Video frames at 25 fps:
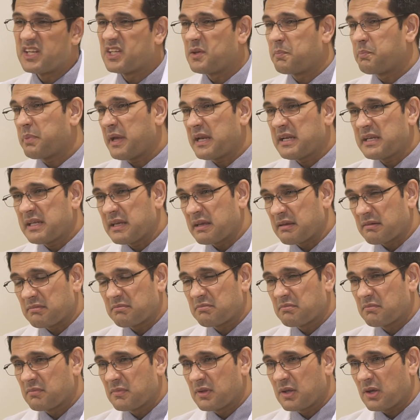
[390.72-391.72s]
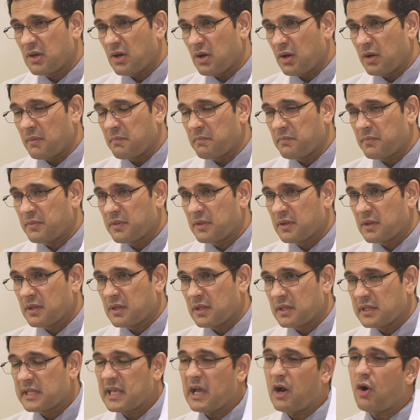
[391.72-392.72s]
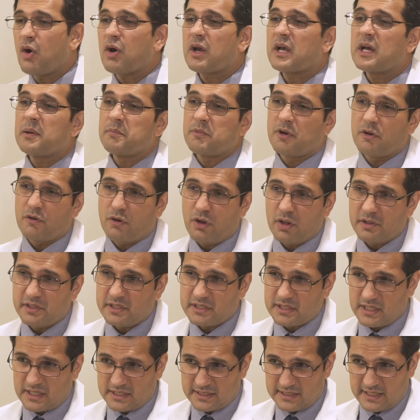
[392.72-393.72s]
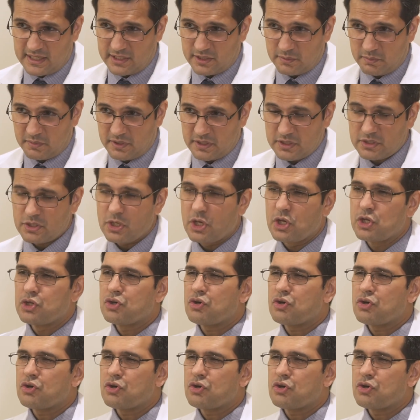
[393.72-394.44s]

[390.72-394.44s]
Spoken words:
depending on the outcome of all these assessments,